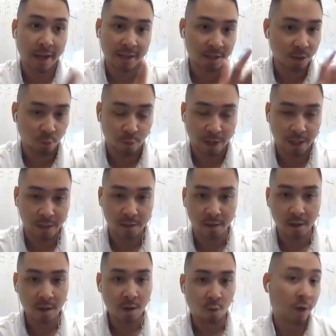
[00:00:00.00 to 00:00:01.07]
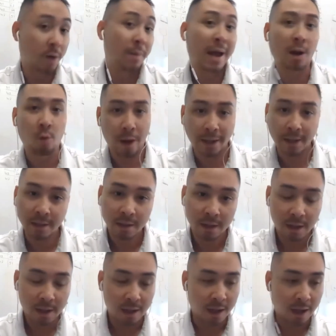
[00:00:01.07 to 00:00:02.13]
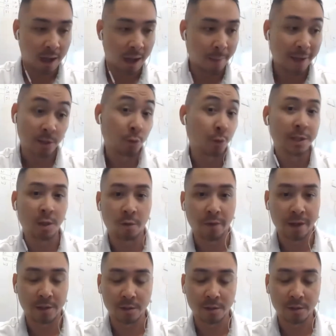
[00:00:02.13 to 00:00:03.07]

the Rings way back when as a retail investor.